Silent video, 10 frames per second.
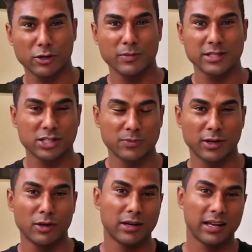the comment section
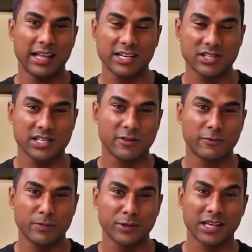below. I'd like to hear
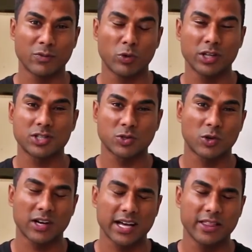from you and what sort
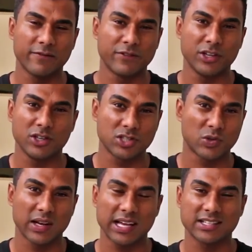of other videos you
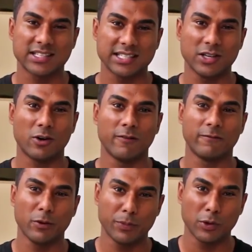would like to see on
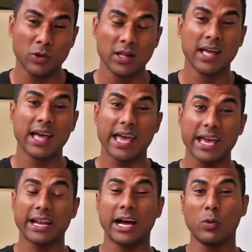football.
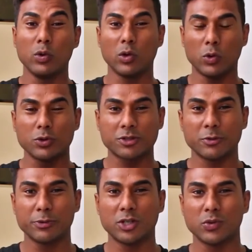And I will
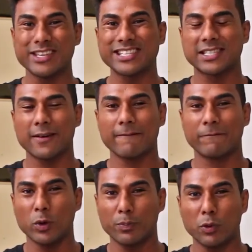also be doing some
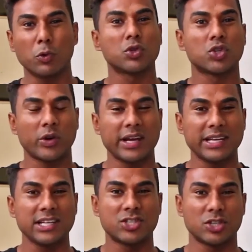football
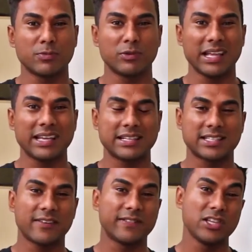training, gym related
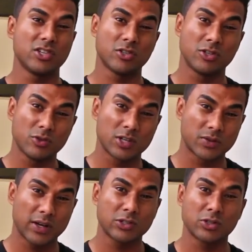stuff that you should do as
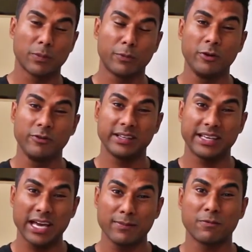well to improve your
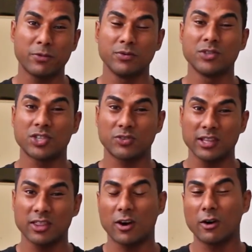game, improve your
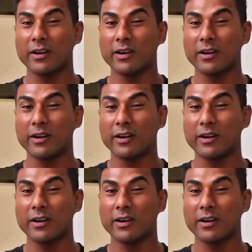strength